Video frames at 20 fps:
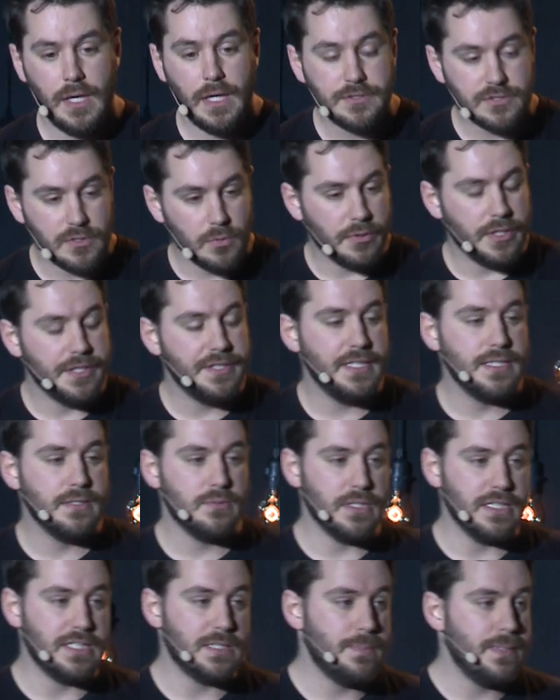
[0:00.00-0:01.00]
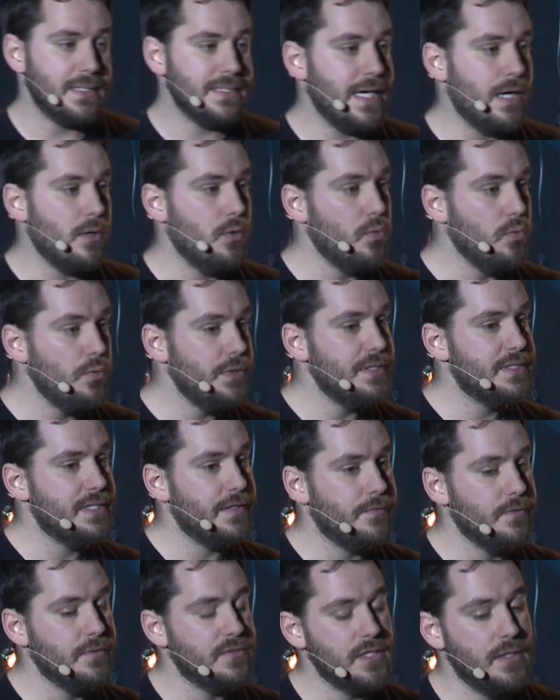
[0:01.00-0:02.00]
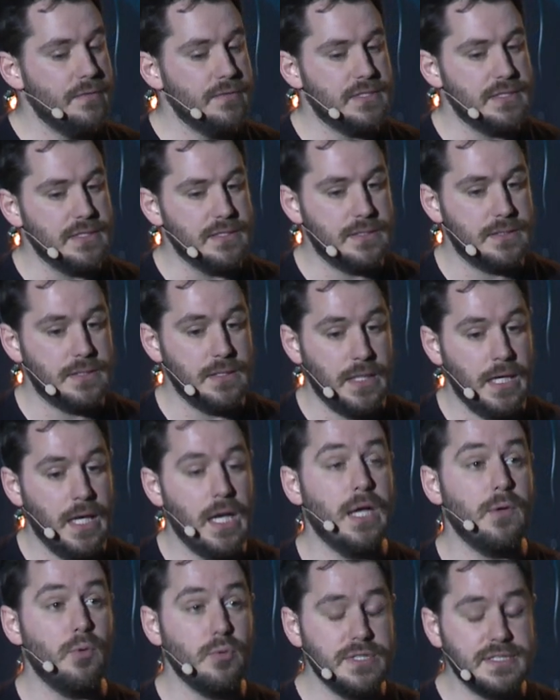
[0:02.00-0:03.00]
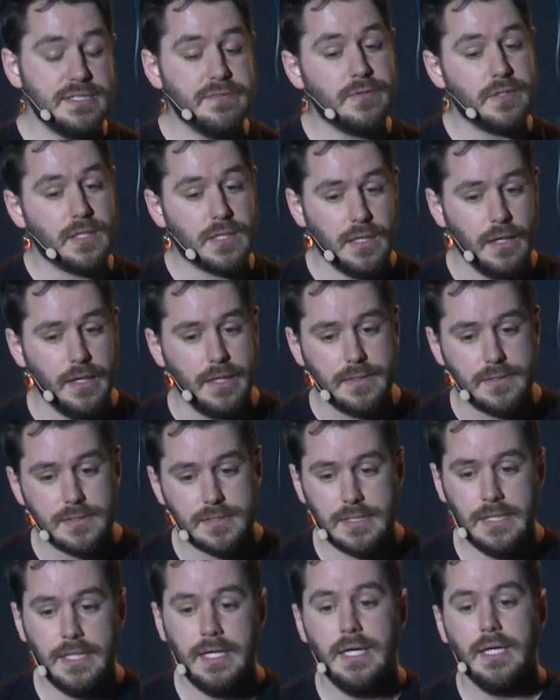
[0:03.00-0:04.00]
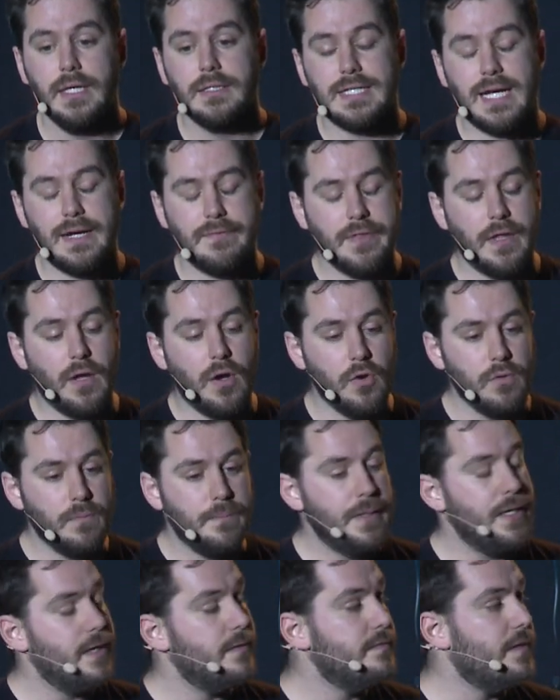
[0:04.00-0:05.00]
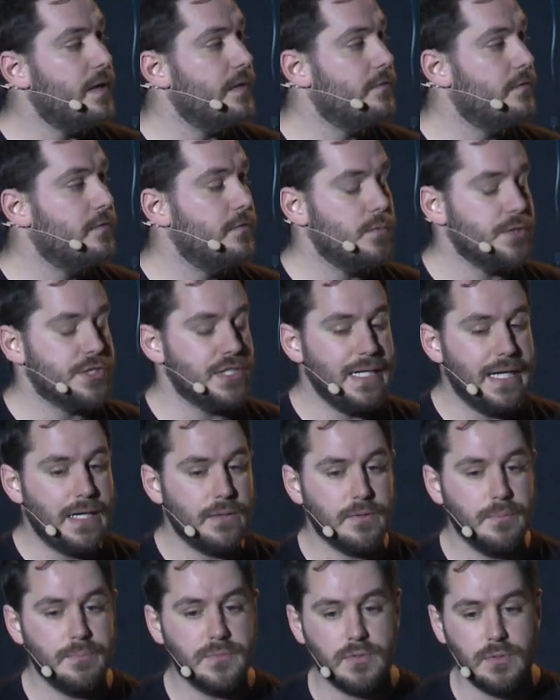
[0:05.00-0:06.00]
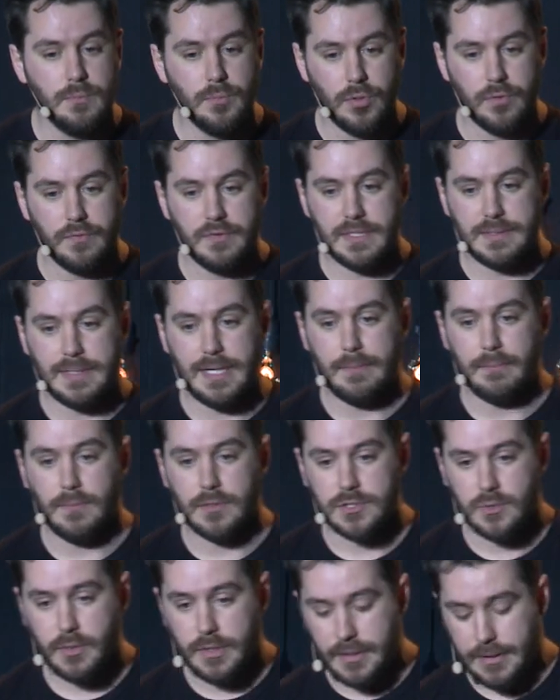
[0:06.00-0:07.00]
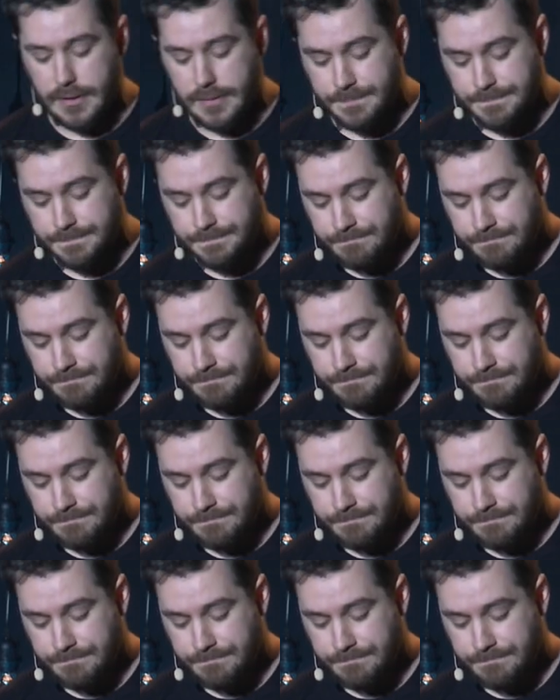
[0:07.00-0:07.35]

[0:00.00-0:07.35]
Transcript: And so what they did is they split out all these different services, all these different clients, to have their own BFF, which allowed them to move and adapt much quicker.